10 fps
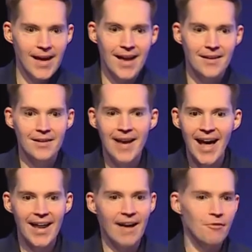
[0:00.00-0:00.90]
And
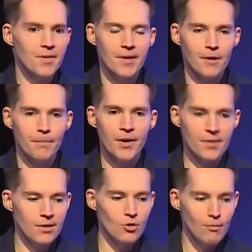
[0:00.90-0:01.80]
not every single
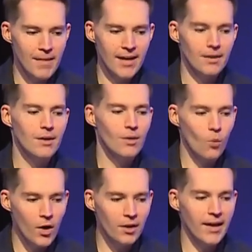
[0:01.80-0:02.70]
person you meet
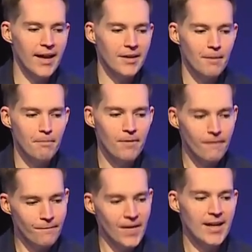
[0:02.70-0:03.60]
will end up
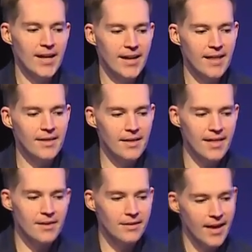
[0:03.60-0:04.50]
fitting in
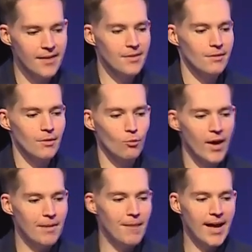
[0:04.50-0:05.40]
this lens of the
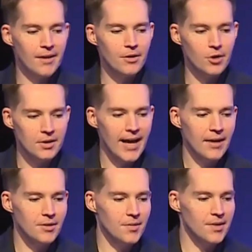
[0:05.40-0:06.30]
Rain Man Good
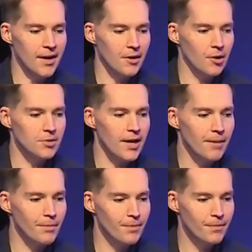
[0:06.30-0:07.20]
Doctor
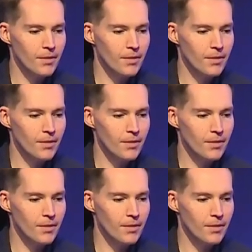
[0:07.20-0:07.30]
stereotype.